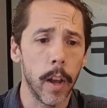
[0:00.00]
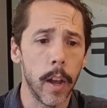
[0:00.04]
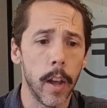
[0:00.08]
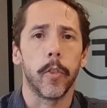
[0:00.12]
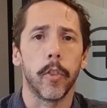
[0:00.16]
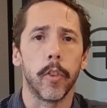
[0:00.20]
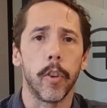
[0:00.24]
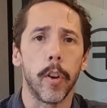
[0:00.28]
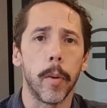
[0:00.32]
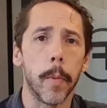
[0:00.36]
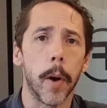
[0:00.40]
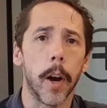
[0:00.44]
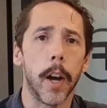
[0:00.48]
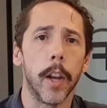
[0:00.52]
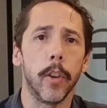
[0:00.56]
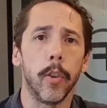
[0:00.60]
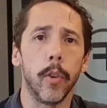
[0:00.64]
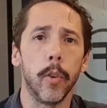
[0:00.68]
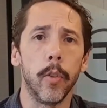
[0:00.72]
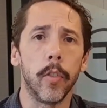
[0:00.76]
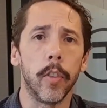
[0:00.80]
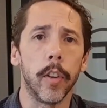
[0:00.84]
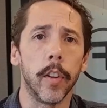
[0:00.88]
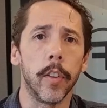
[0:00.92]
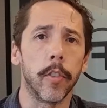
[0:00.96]
So you might
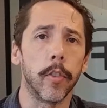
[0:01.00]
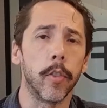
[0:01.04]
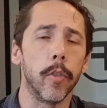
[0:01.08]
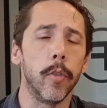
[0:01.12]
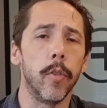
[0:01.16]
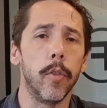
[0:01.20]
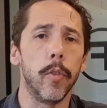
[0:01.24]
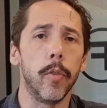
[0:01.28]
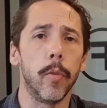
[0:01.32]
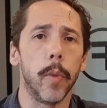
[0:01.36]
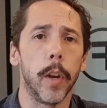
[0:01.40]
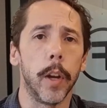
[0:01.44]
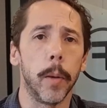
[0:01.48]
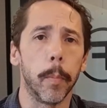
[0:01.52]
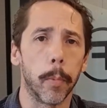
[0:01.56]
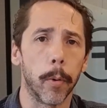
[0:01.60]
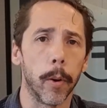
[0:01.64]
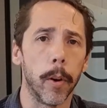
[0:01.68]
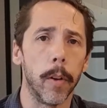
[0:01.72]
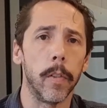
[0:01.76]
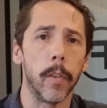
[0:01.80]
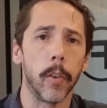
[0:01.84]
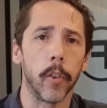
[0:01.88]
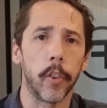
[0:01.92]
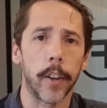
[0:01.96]
use this to
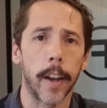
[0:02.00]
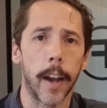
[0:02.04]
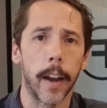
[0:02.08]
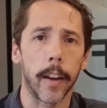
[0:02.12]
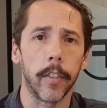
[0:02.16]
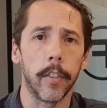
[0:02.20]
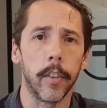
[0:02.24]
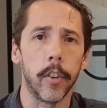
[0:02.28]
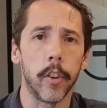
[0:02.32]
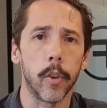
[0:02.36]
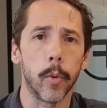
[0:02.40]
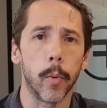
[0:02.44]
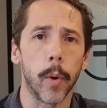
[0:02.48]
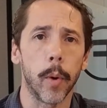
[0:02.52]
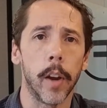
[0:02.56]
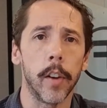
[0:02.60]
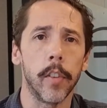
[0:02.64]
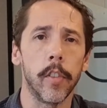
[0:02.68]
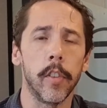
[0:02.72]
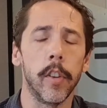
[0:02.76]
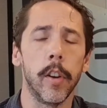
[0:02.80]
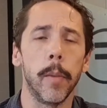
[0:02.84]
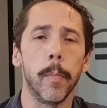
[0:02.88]
improve your tax situation.